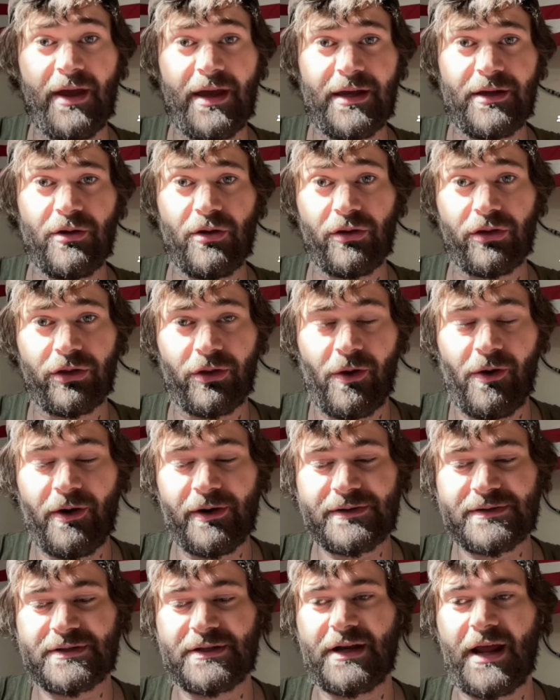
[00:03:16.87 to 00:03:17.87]
your
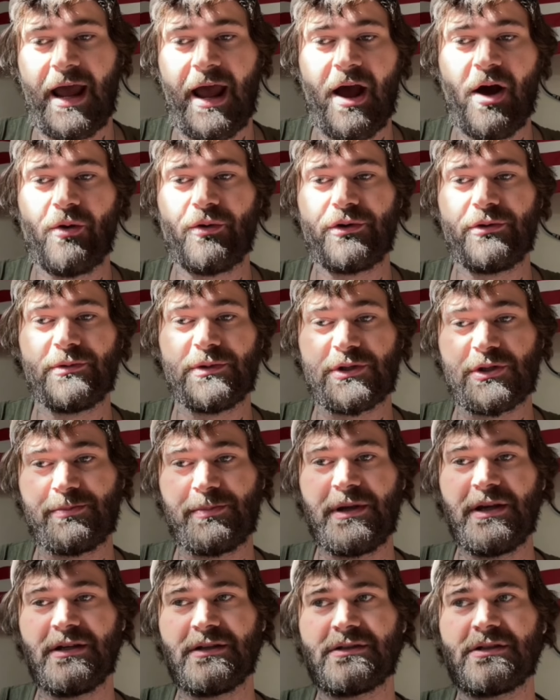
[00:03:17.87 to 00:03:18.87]
thoughts and how you
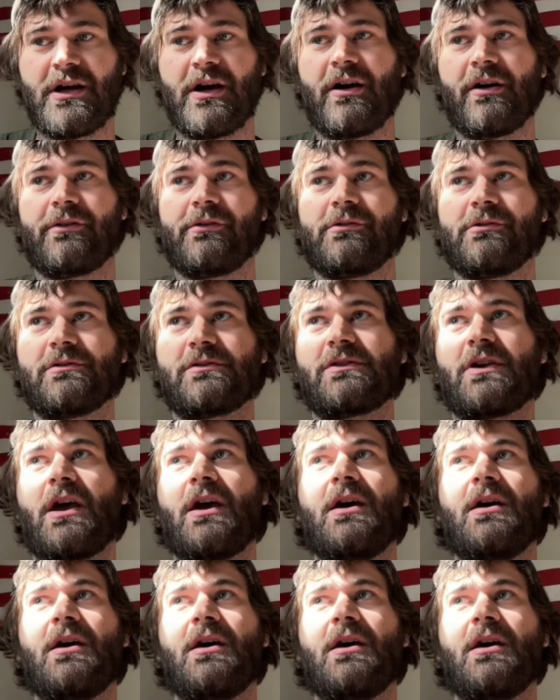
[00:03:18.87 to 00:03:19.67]
speak to others,